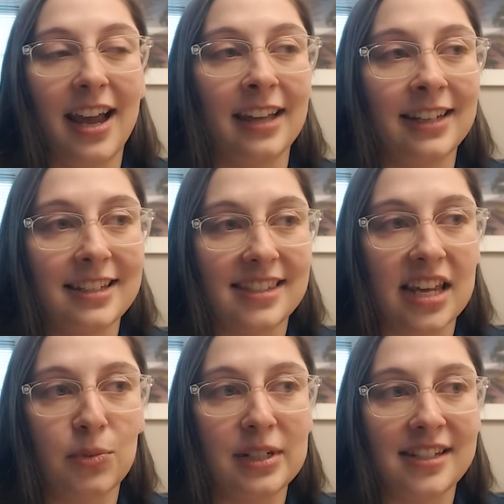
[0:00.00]
and let's
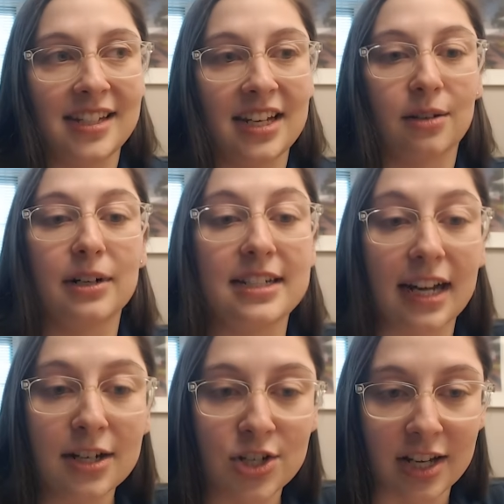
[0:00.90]
say we see a
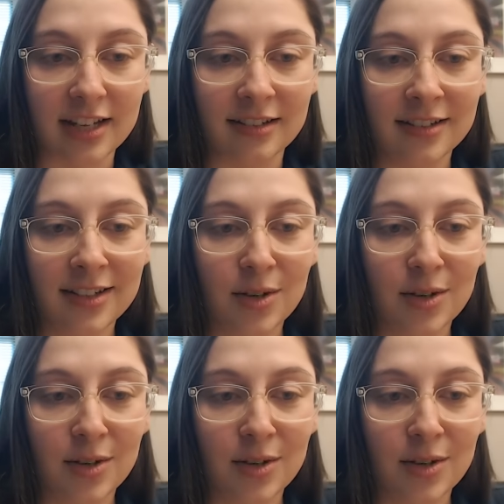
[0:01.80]
reduction,